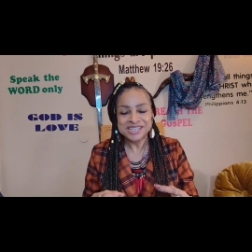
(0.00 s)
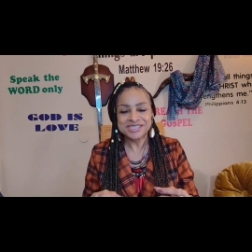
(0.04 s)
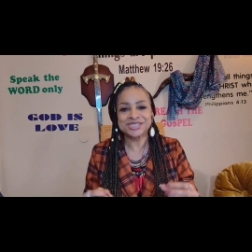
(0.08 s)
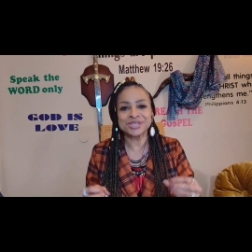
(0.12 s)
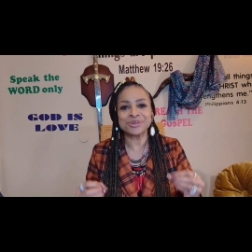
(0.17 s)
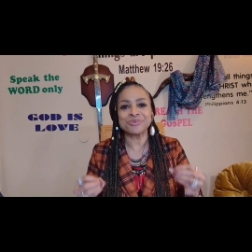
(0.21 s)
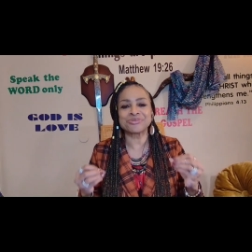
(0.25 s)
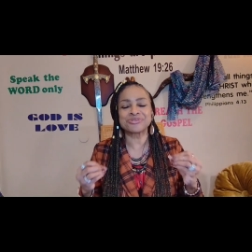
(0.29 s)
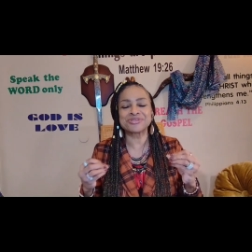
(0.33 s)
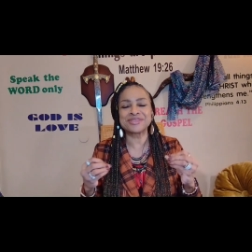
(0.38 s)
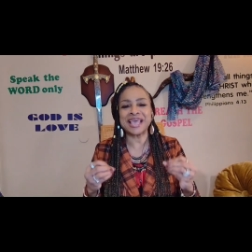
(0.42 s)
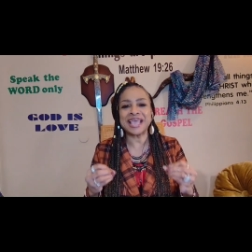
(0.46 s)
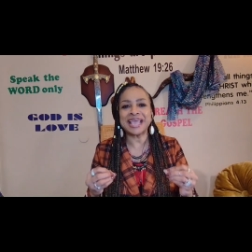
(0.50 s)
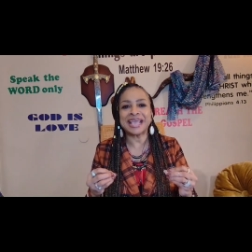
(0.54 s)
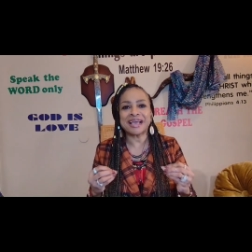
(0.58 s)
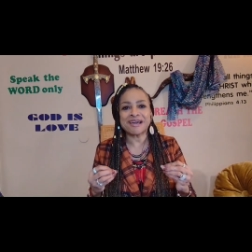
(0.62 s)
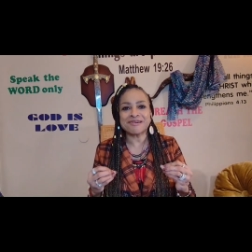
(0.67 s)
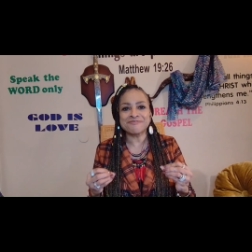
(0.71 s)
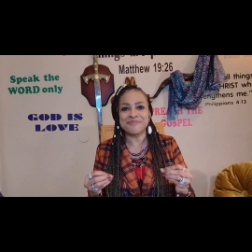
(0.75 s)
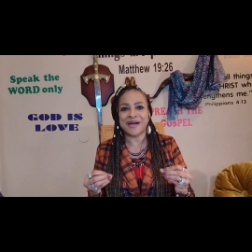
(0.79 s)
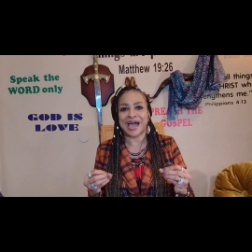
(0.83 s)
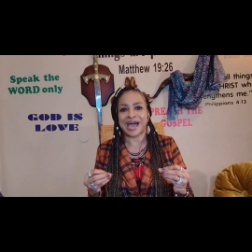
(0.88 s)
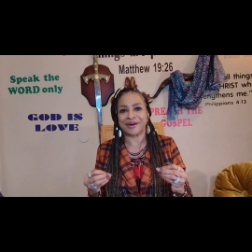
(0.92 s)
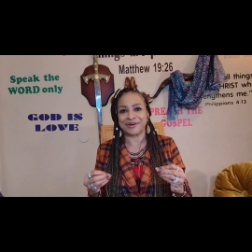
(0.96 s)
So think
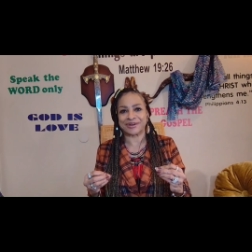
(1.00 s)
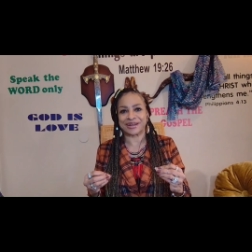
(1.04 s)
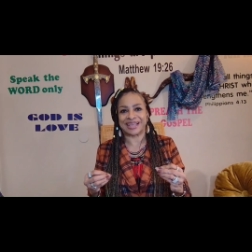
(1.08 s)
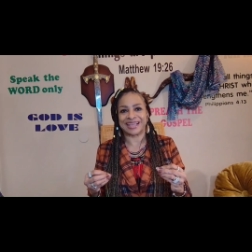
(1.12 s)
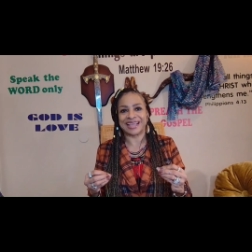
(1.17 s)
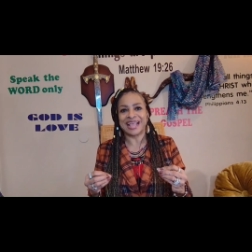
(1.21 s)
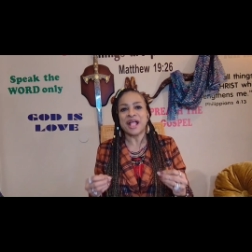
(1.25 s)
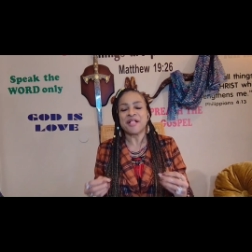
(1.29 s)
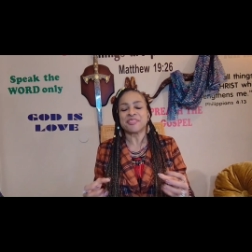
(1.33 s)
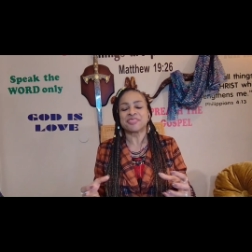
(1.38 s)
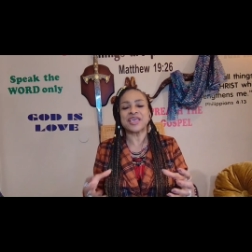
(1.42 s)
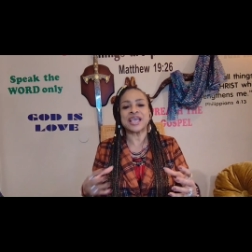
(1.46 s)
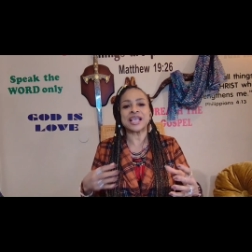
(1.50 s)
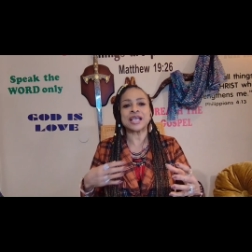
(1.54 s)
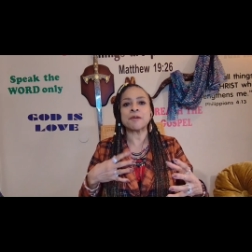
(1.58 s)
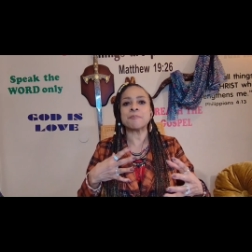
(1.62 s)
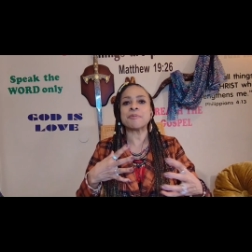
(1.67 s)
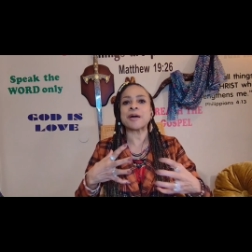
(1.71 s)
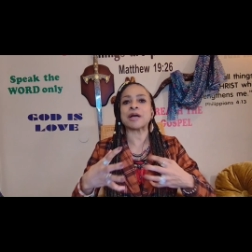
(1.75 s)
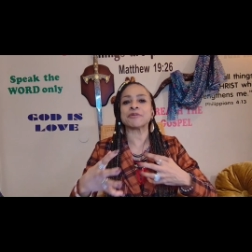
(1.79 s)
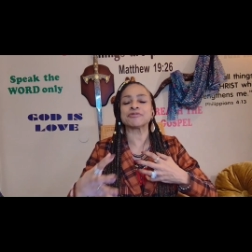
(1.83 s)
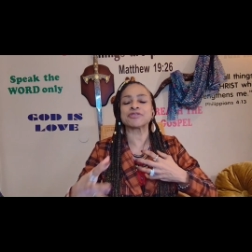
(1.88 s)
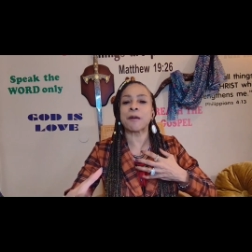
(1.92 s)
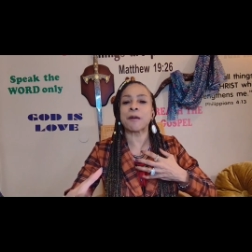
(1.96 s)
about it. Think
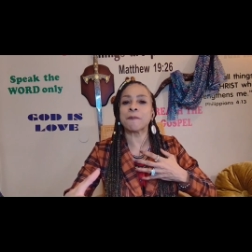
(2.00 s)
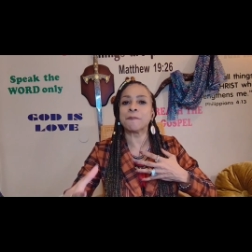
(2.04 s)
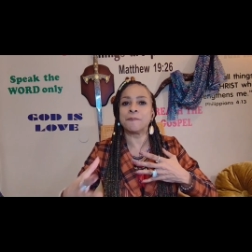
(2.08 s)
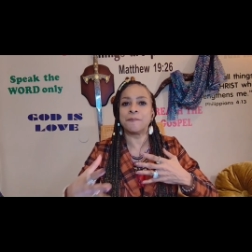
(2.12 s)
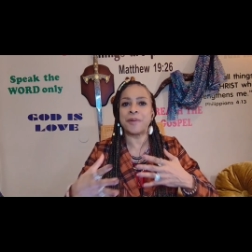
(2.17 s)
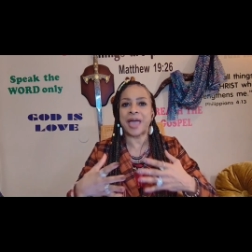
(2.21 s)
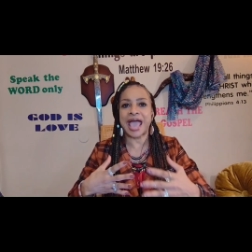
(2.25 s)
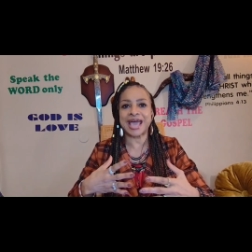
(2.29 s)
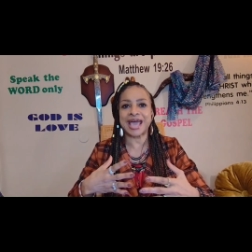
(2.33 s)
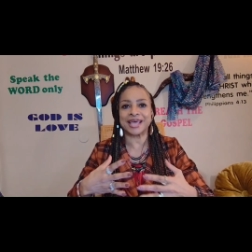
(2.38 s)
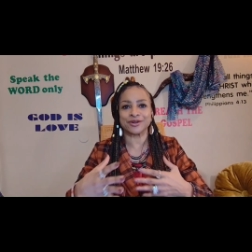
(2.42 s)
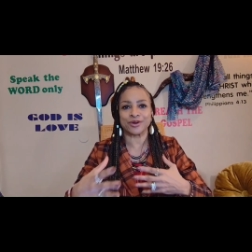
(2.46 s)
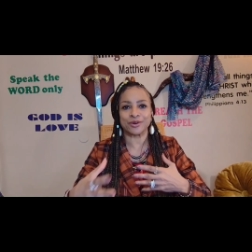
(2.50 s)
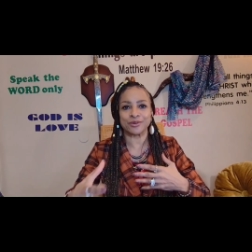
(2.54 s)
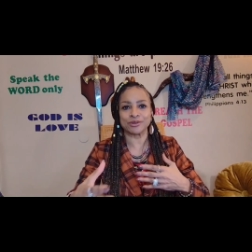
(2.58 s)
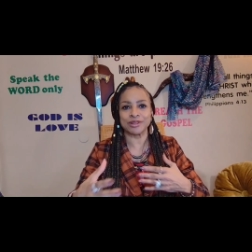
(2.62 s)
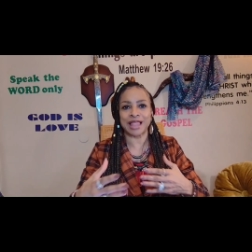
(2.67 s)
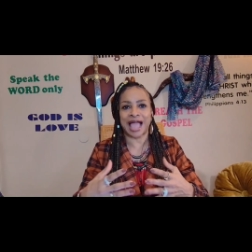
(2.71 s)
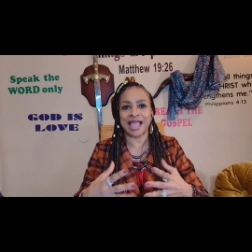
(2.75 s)
about the battle.